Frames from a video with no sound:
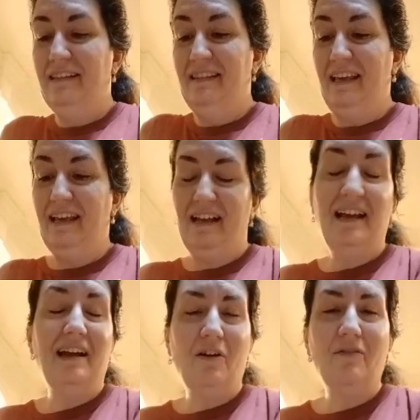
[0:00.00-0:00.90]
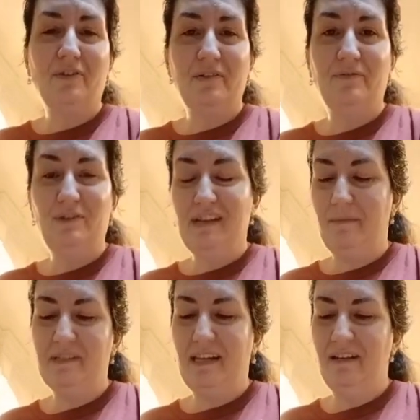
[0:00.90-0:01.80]
I offered a few
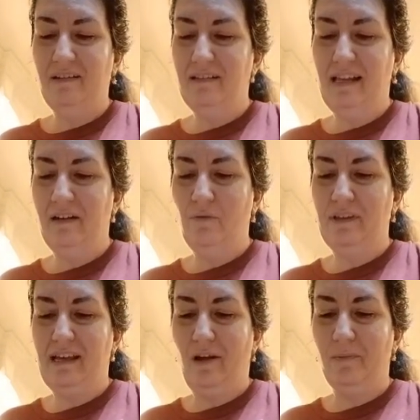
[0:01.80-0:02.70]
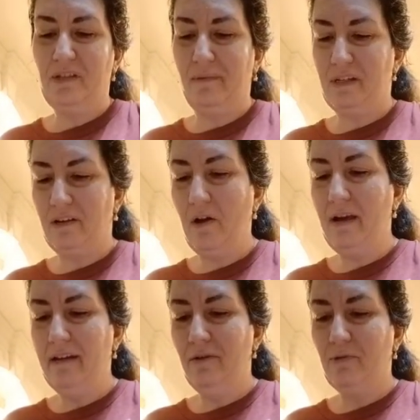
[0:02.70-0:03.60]
times. They didn't want the help. So I was like,
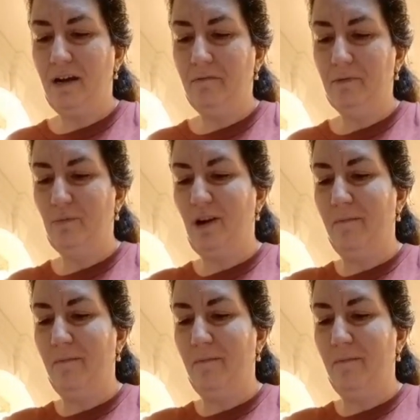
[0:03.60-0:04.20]
okay, no problem.